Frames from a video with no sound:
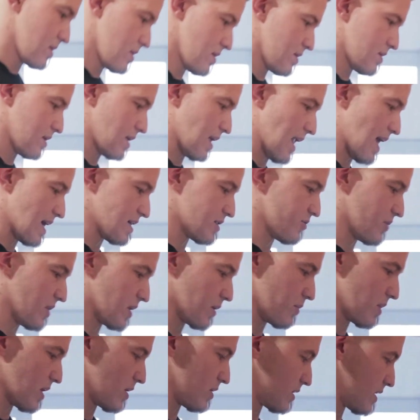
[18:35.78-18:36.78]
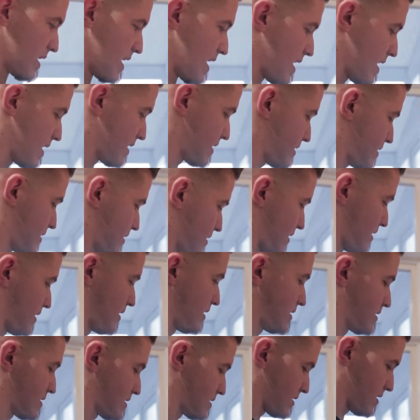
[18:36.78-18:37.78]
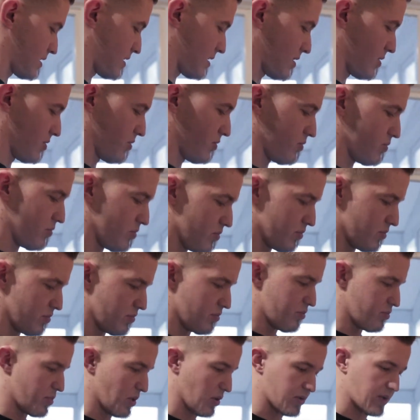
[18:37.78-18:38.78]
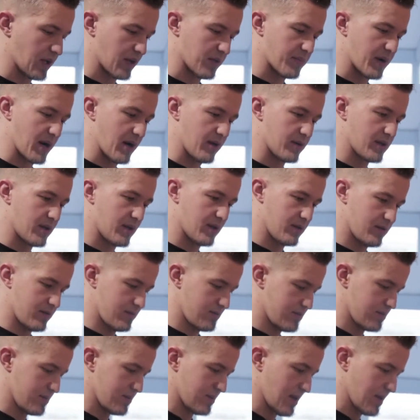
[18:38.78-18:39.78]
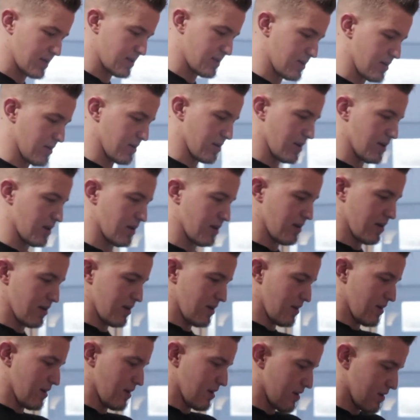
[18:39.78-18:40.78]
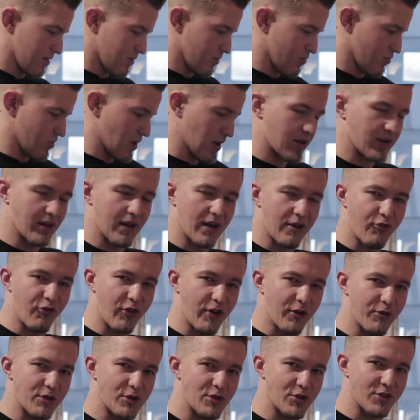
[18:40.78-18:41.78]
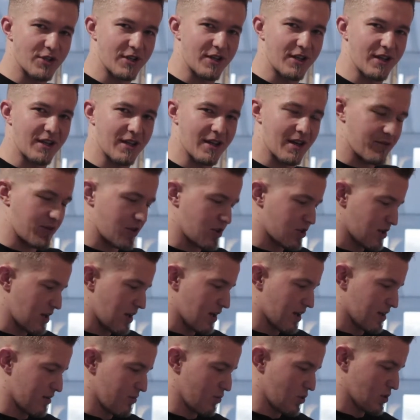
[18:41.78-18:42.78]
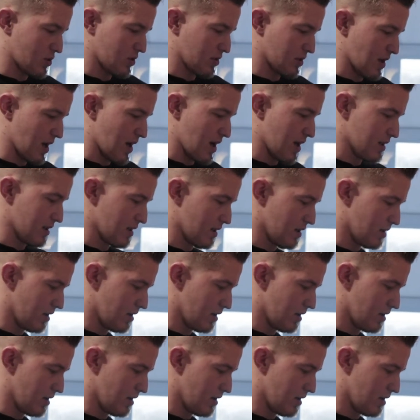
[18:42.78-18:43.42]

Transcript: the last thing we're gonna add is protein powder. That's the only regular thing which you see in every shake, which can add a